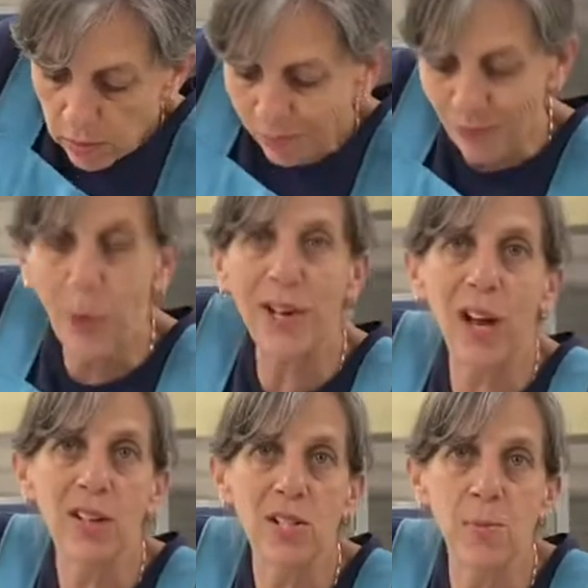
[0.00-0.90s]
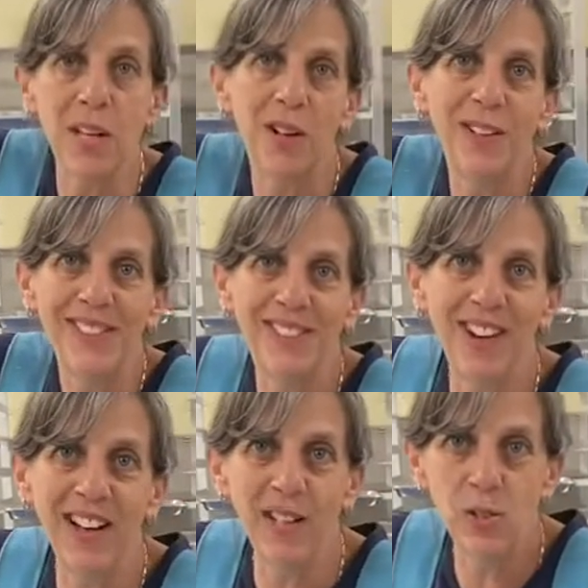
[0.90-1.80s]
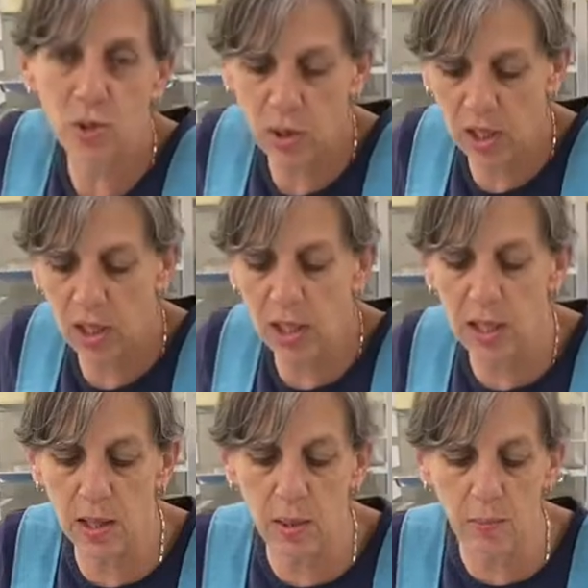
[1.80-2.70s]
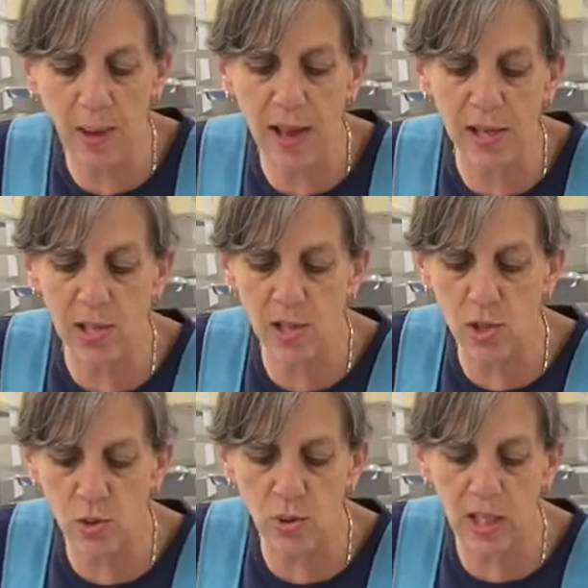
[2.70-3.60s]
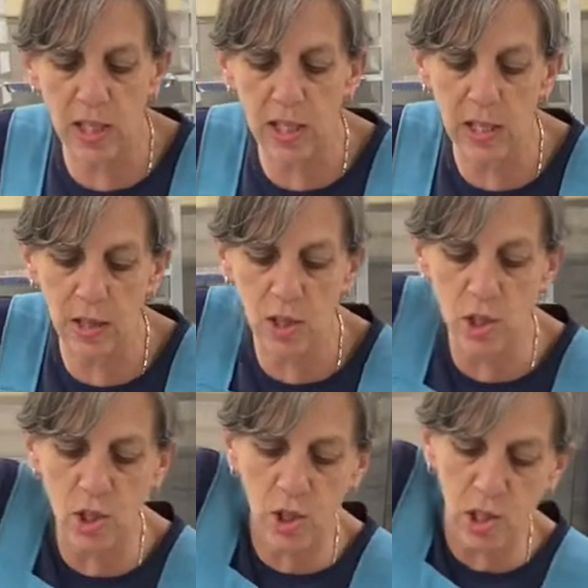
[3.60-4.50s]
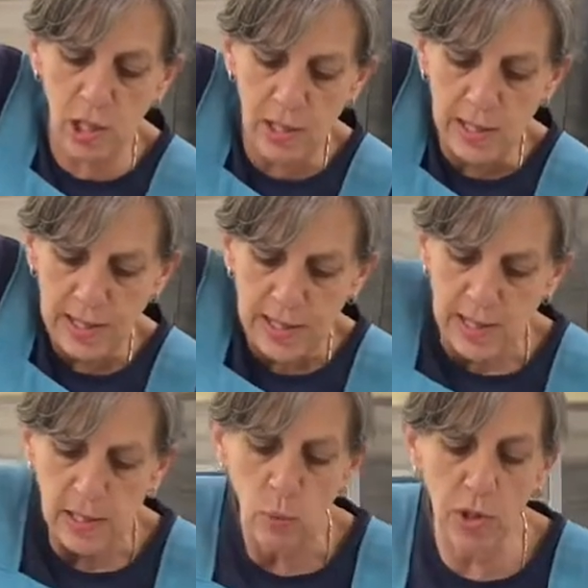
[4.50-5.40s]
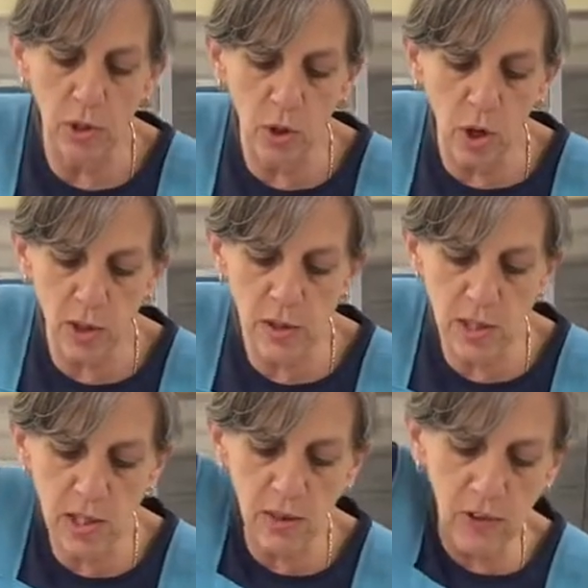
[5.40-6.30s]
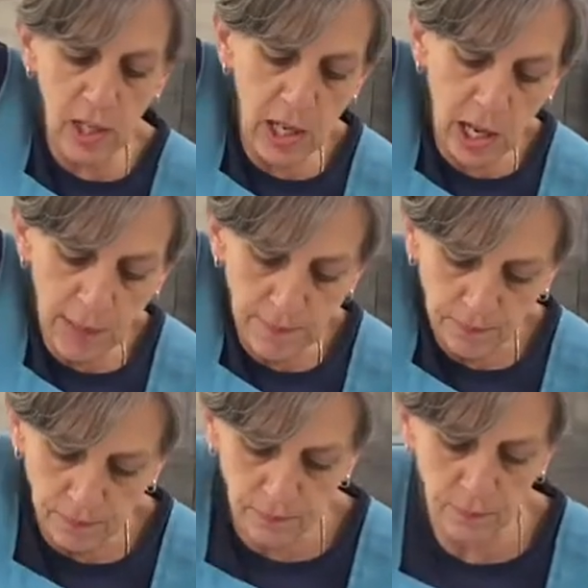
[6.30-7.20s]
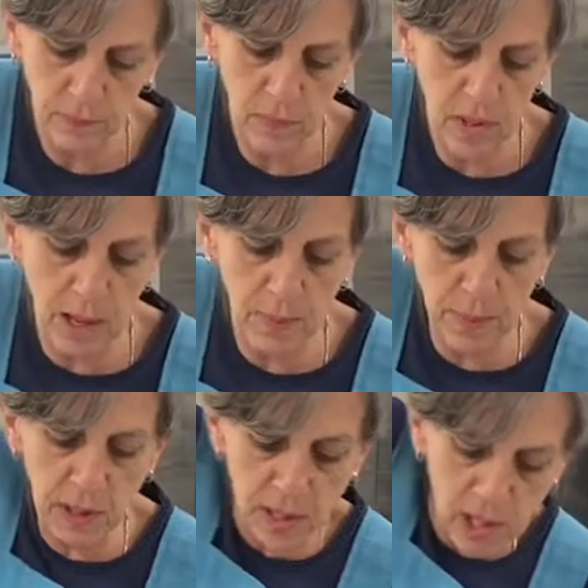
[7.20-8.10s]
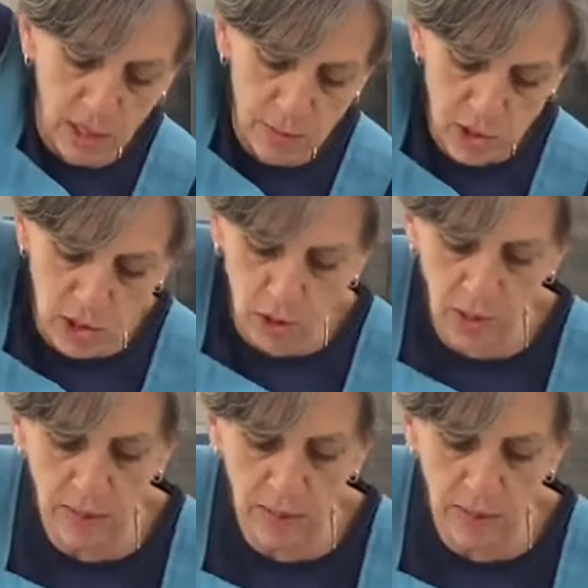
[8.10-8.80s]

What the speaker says: what a nice meal, right? Zucchini and the pasta, zucchini and the dessert. When your garden's giving it up, that'd be the time to do it.